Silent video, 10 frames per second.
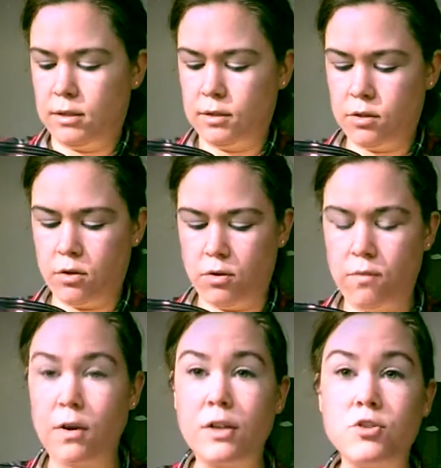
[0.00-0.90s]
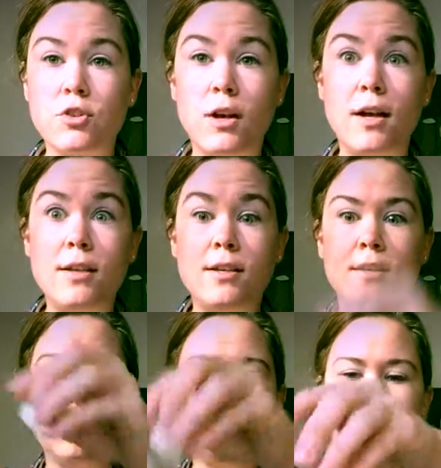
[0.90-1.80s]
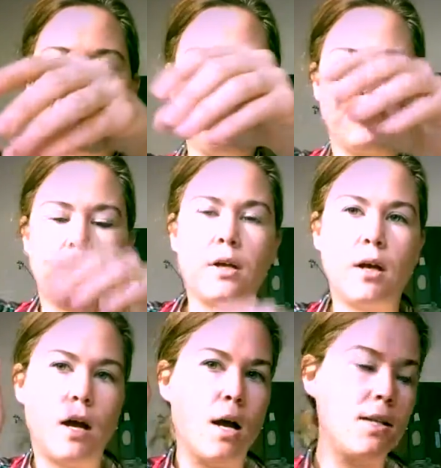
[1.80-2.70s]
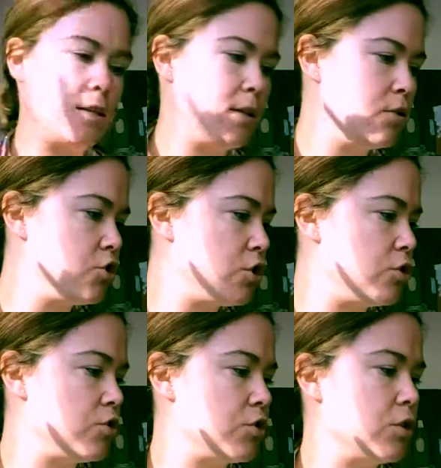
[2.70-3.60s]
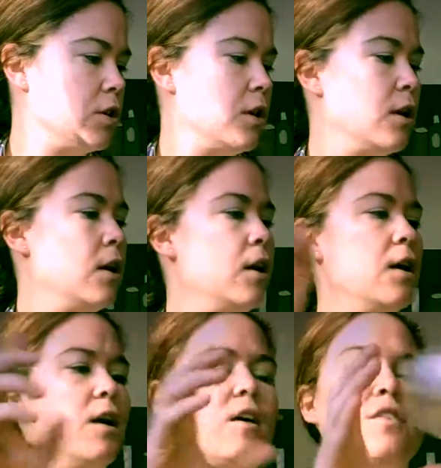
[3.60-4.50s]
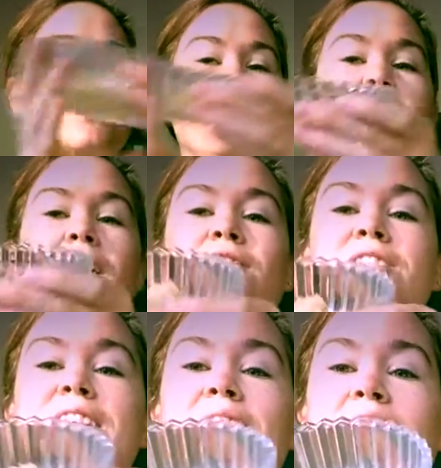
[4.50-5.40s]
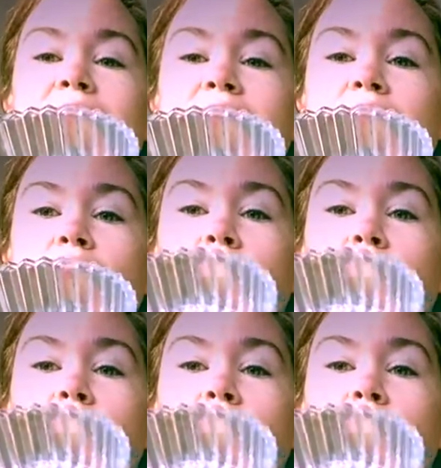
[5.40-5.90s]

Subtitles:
So you've got your onion and ginger, and then you're going to have 10